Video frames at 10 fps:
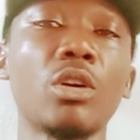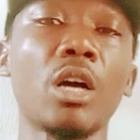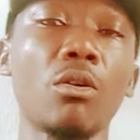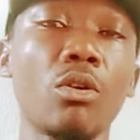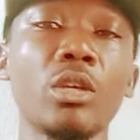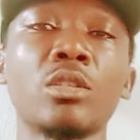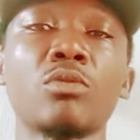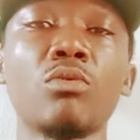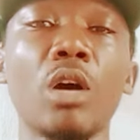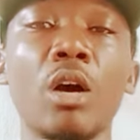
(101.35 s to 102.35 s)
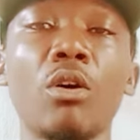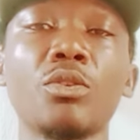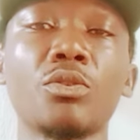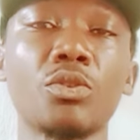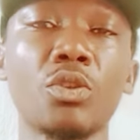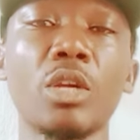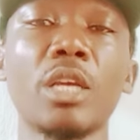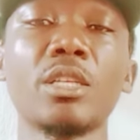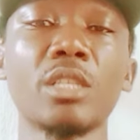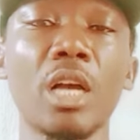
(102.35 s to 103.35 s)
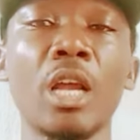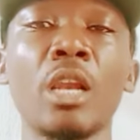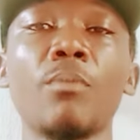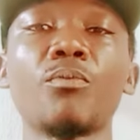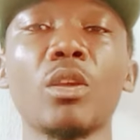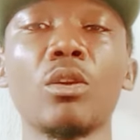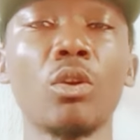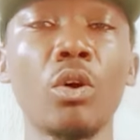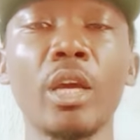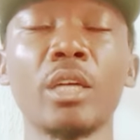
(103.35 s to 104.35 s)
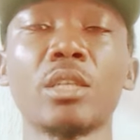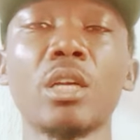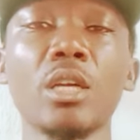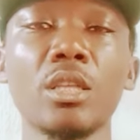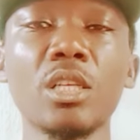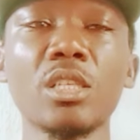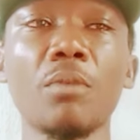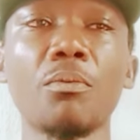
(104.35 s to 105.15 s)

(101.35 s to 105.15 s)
other colleagues who are also journalists and lawyers. These are